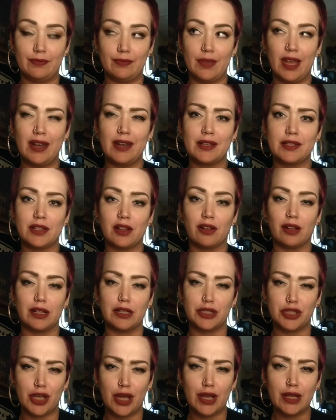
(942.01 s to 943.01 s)
Not necessarily
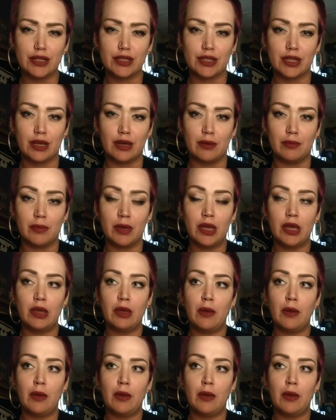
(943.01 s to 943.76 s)
change them,